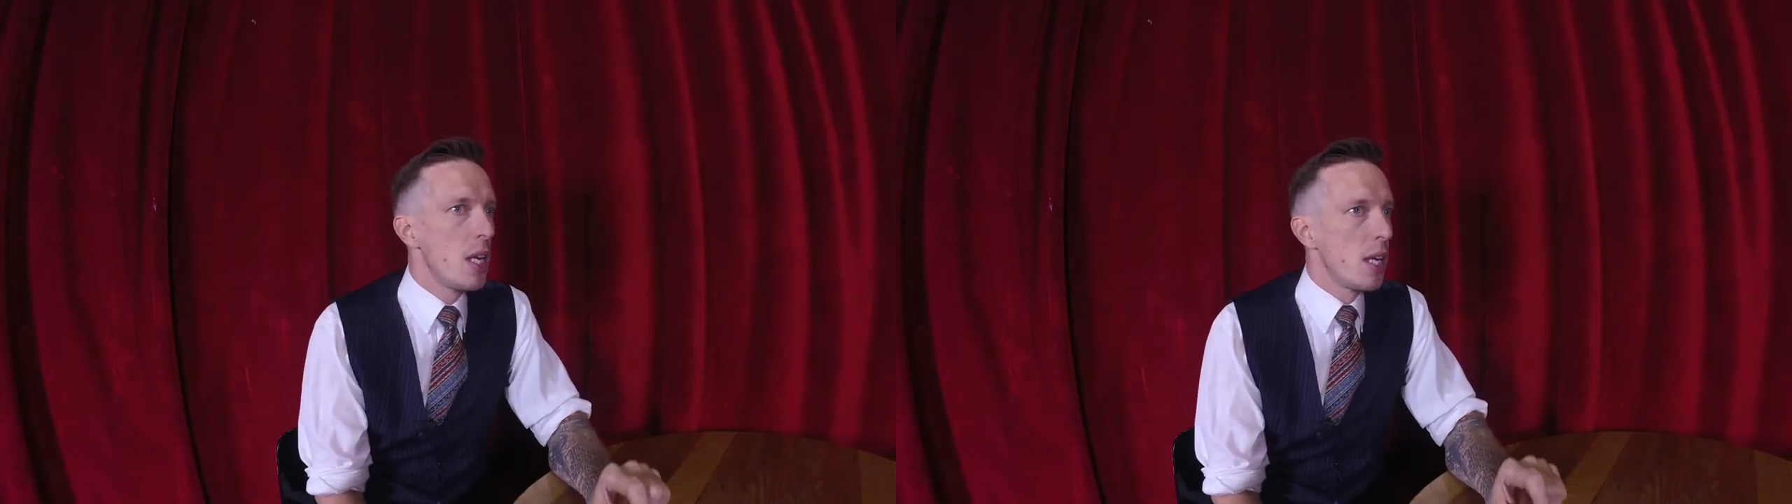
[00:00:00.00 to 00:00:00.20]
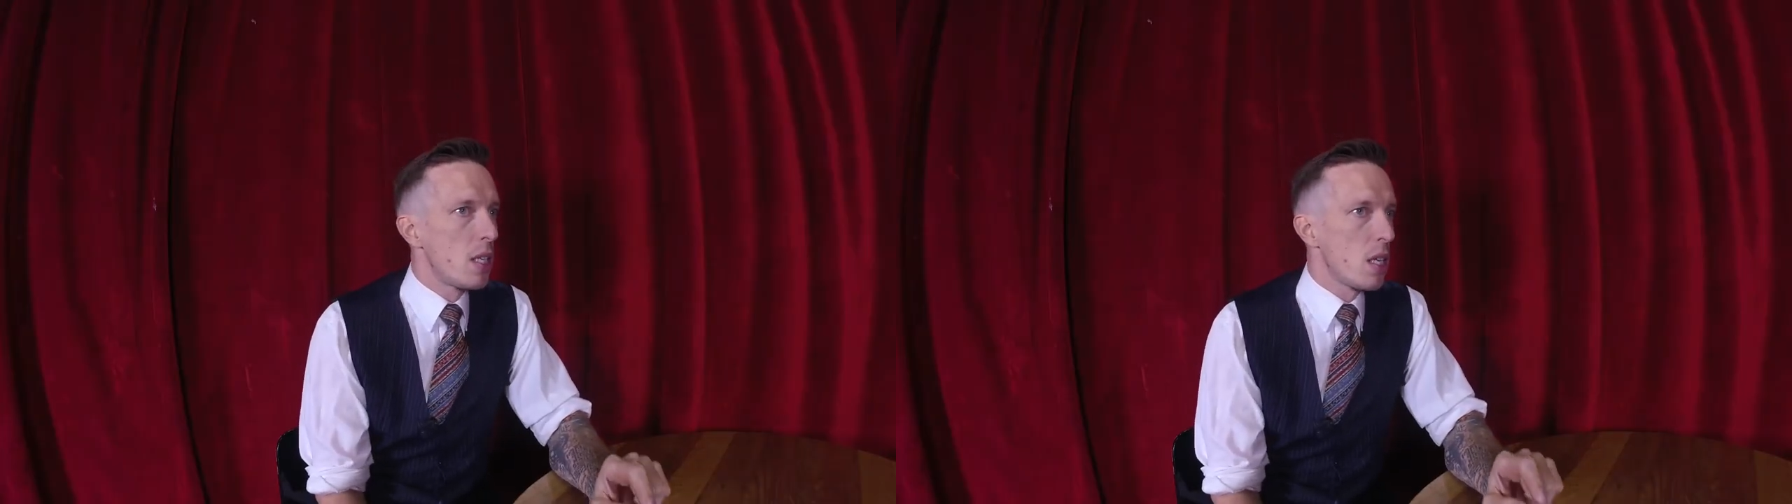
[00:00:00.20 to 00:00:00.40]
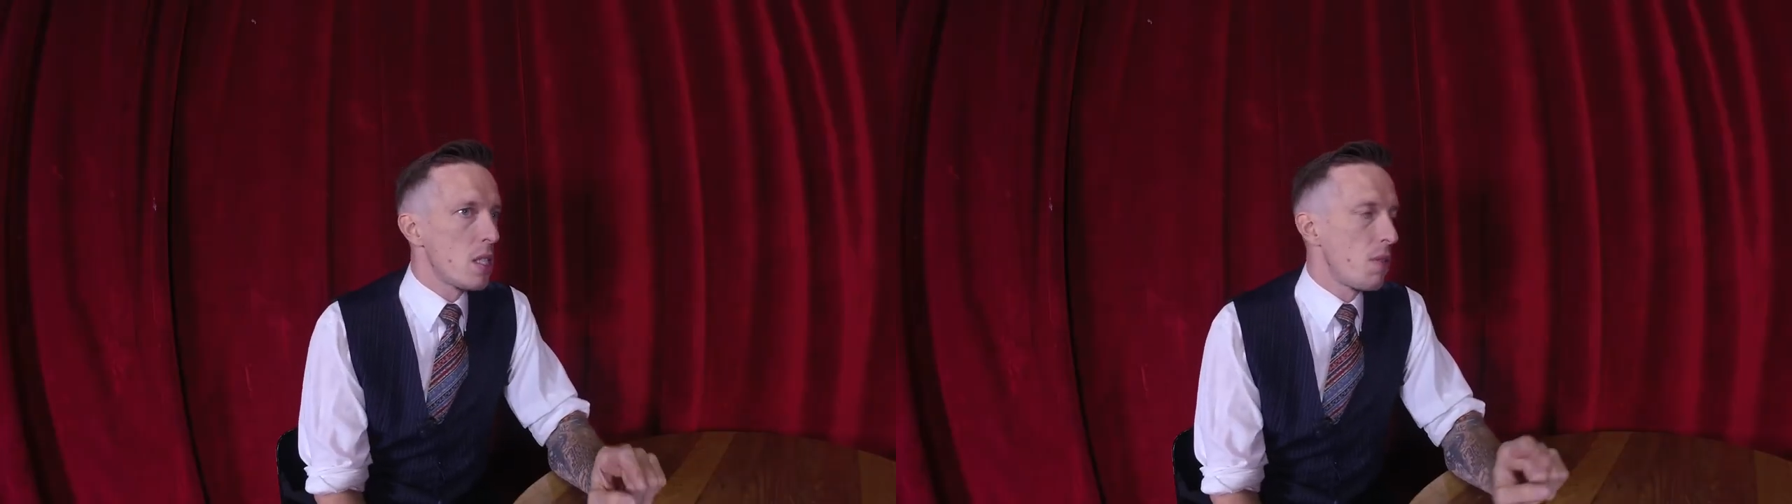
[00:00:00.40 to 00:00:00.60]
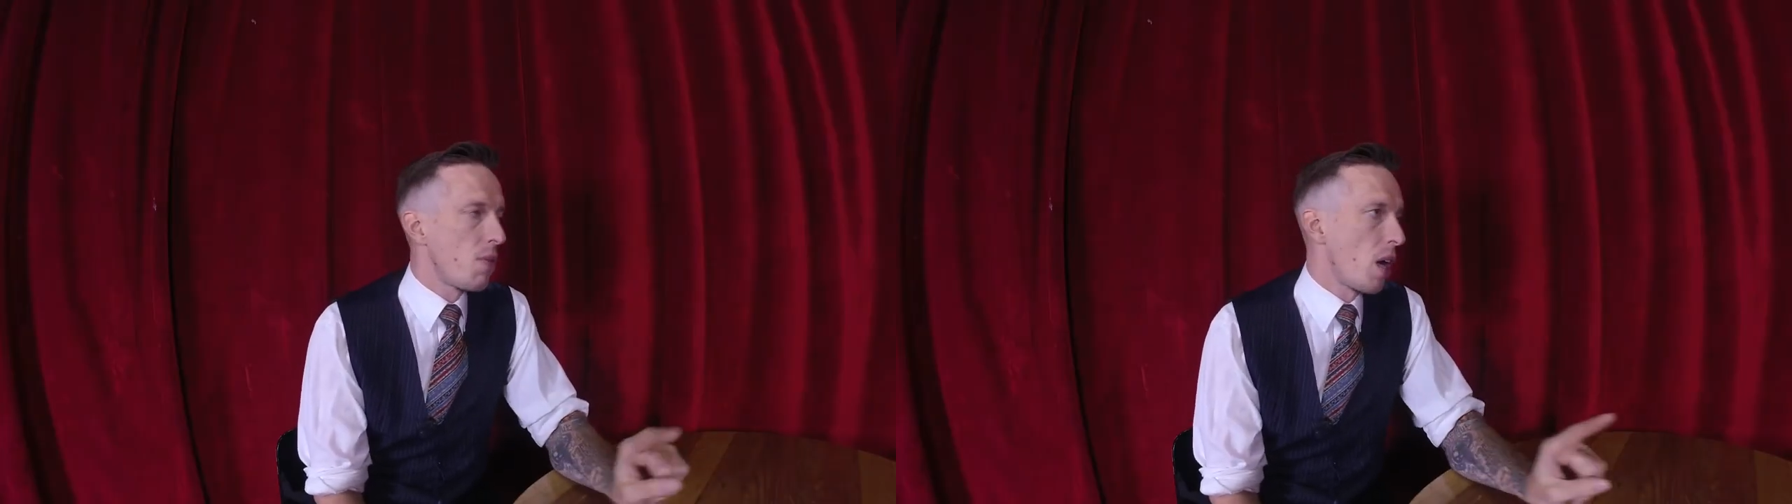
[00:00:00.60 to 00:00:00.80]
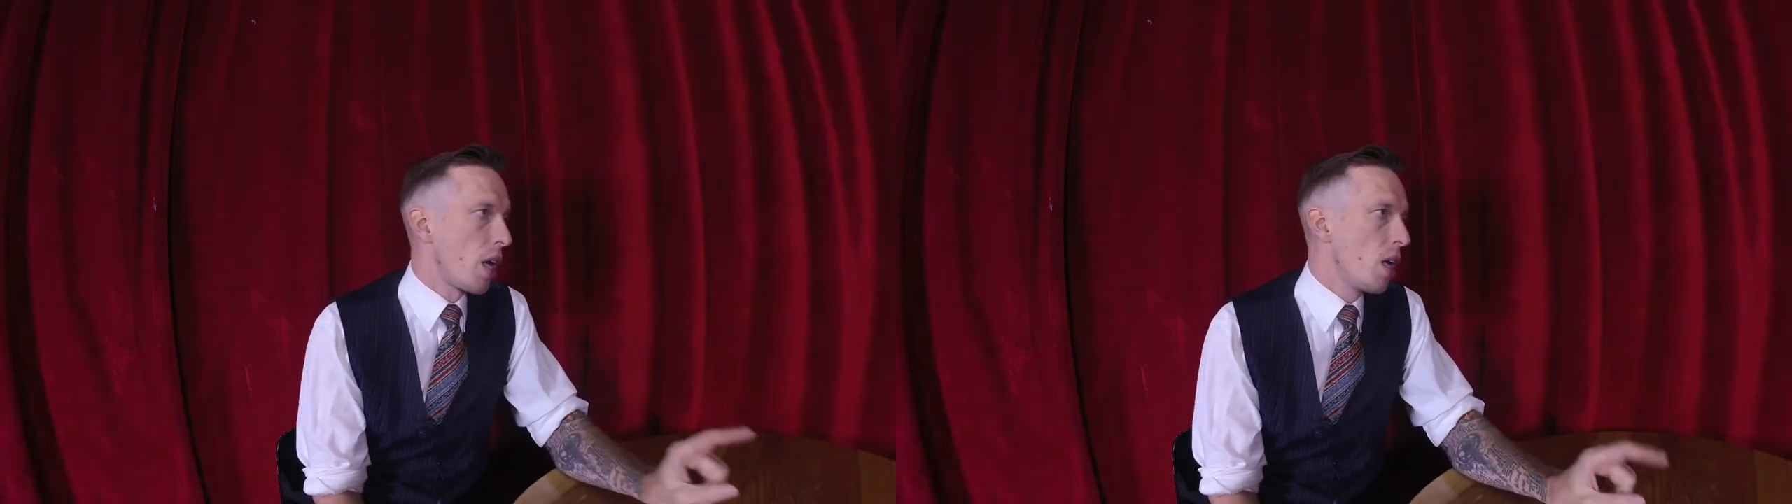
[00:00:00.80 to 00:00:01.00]
it does
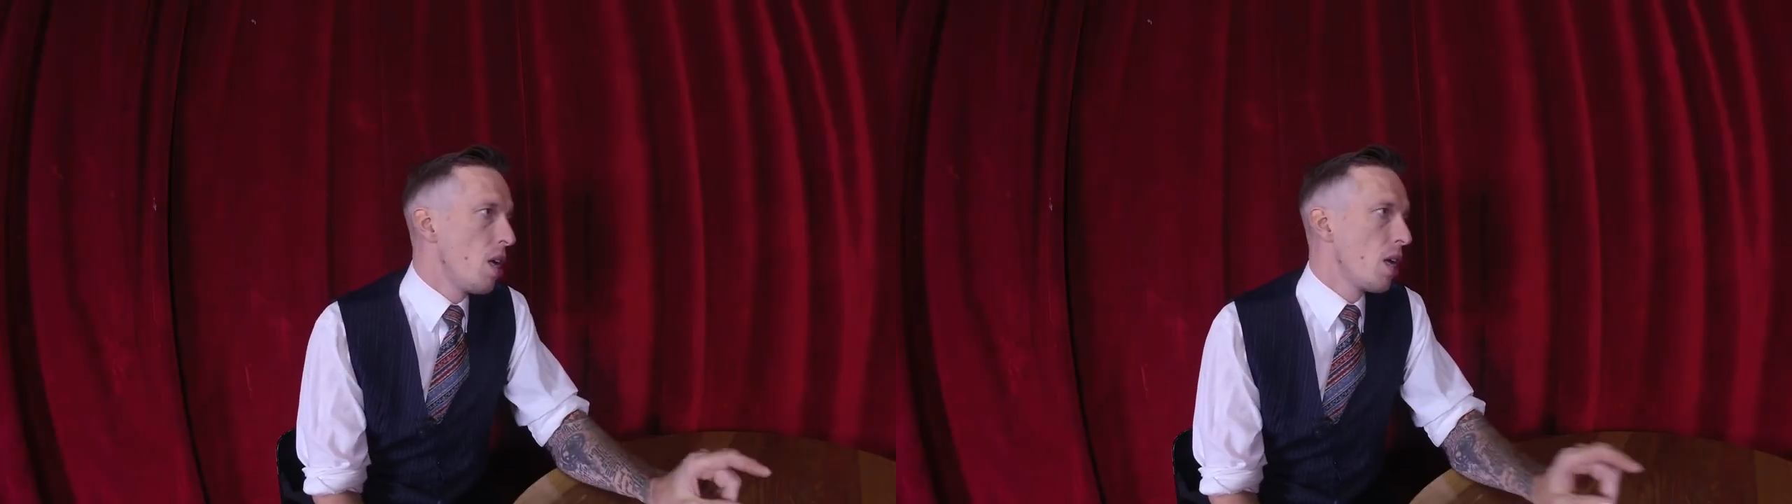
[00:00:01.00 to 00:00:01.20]
defy